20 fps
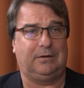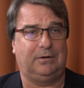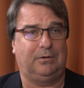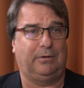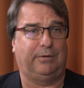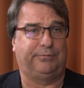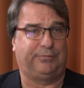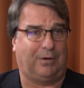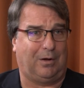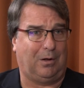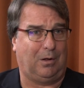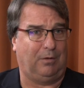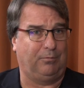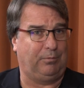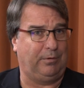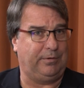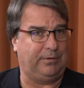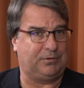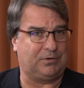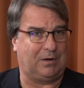to
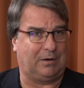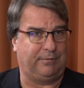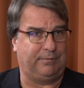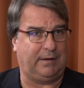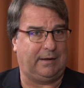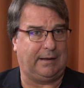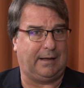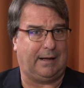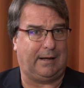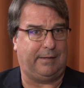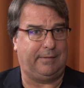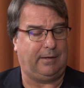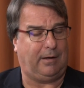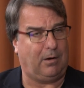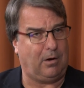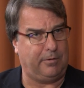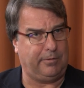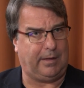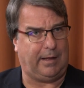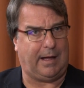evolve with generative AI, that
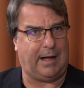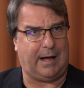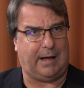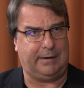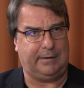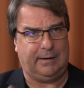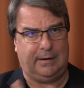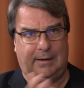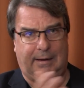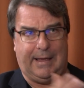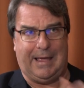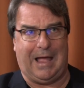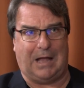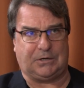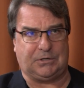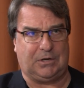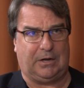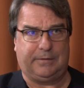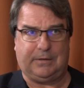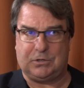all the hot
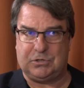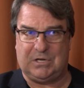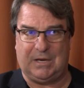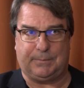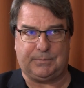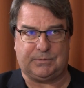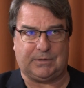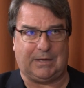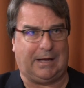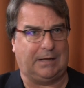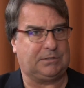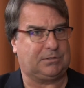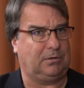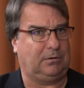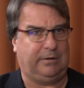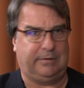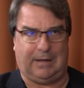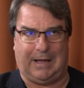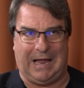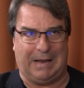action on the chip side,
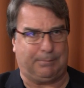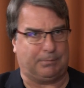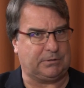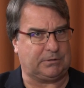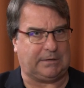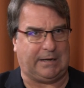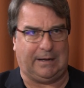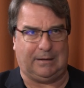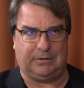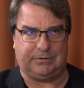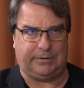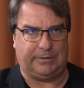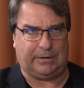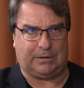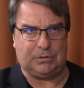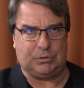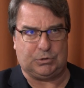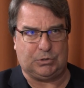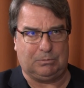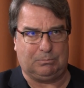certainly the hyperscalers on the
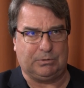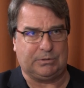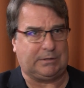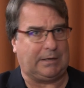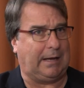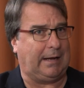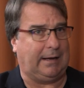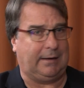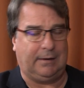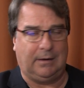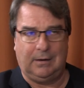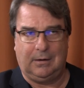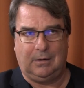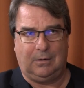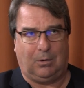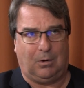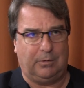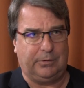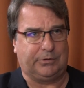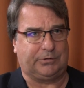consumer side,
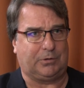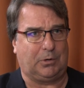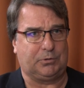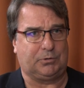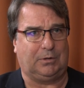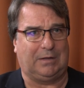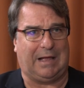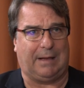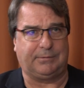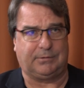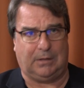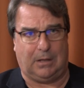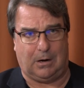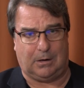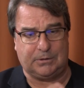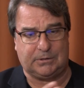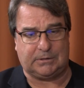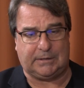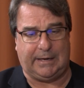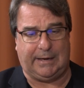all the social apps,
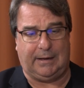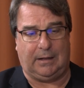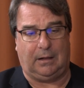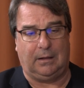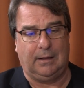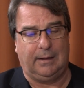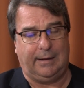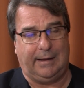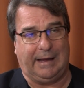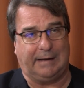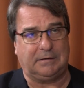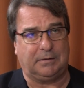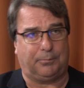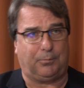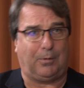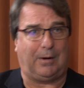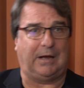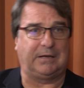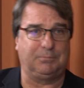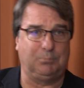large scale,
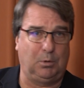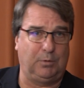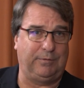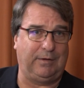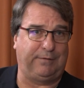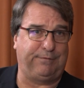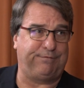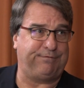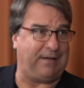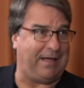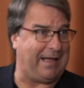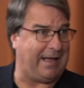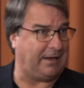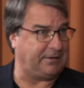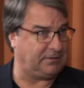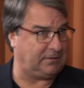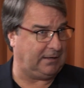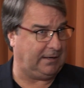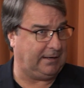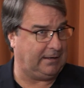enterprise moving
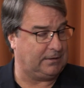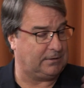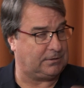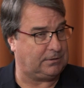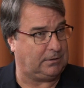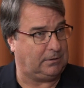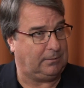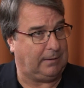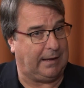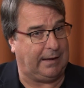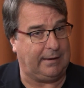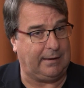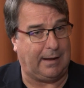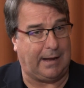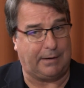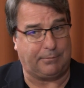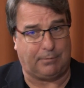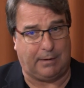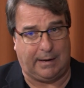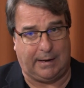fast into
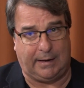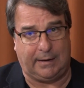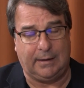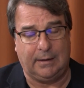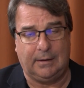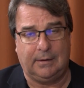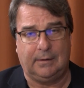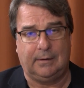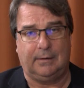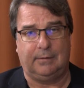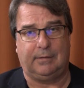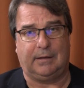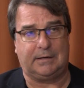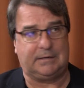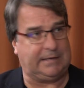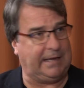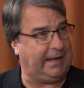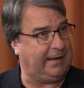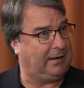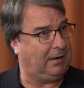AI, Ray. The
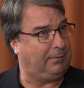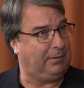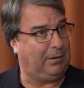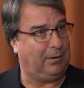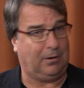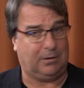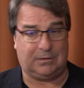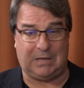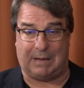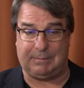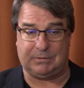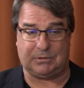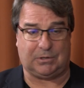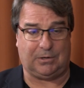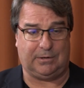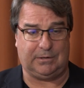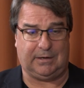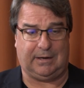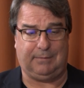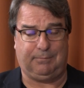data we heard Thomas
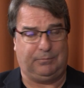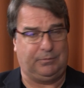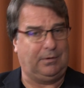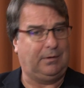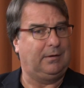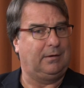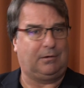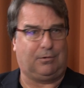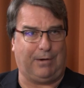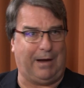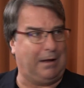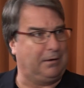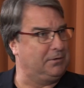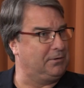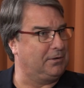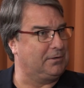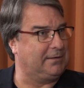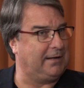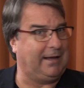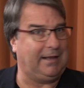Kurian, ground
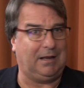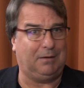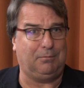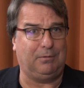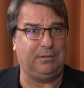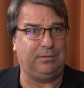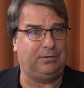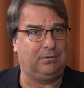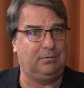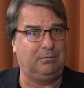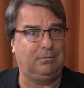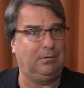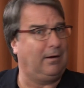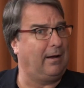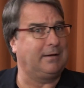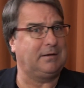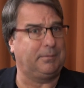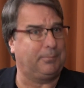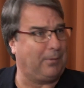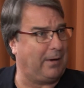your data with
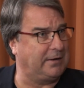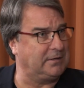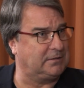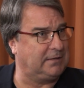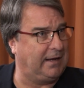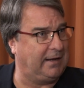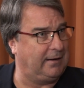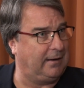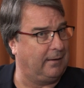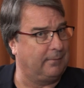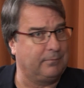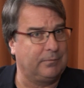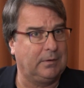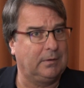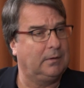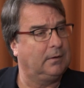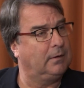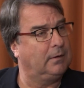your enterprise data.